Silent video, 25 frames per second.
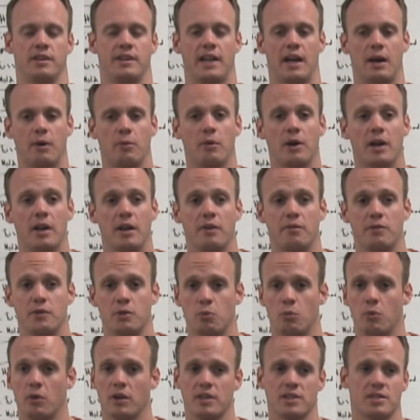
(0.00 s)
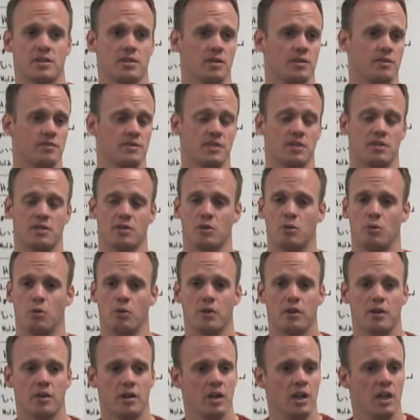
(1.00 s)
That way, if you want to serve to the
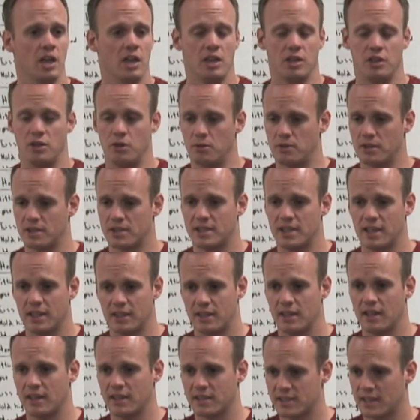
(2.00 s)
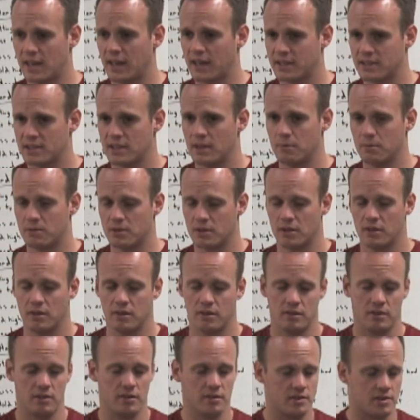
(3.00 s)
corner, you just take the exact same
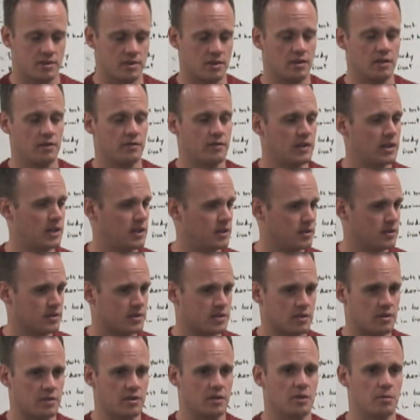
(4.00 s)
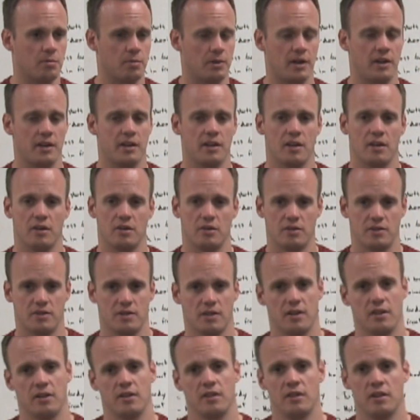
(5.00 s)
serve and you turn your body and you're
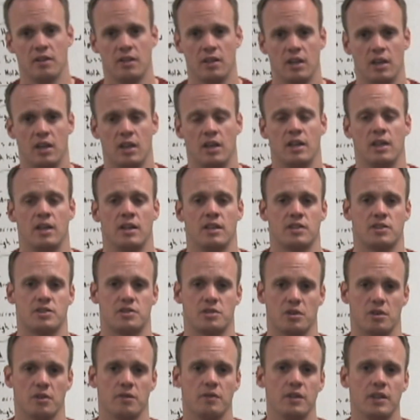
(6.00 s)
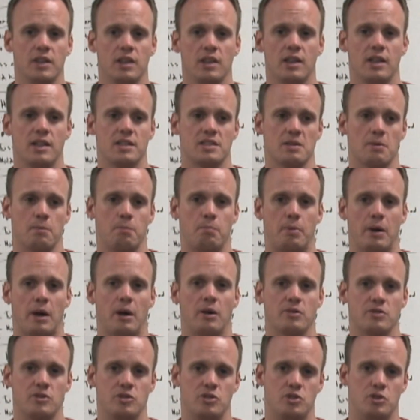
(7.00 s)
done. Serving is
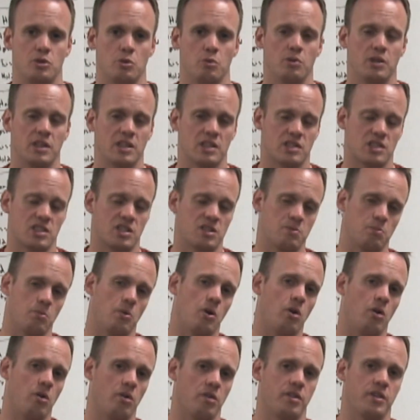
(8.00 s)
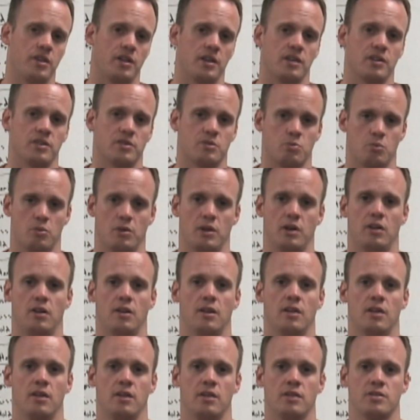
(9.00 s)
about doing small things
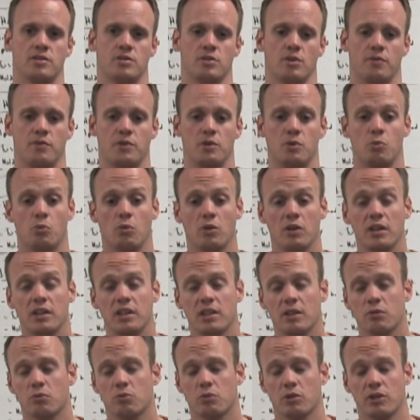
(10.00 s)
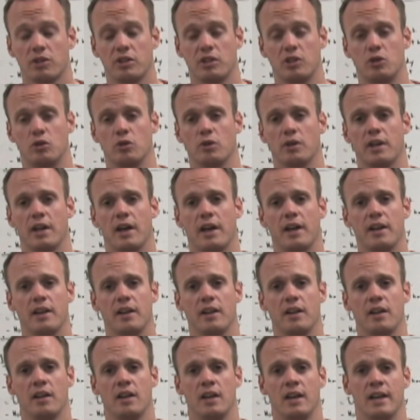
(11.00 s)
well. So if you want to get really good at
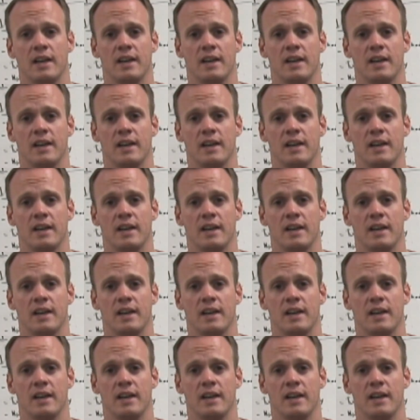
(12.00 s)
it,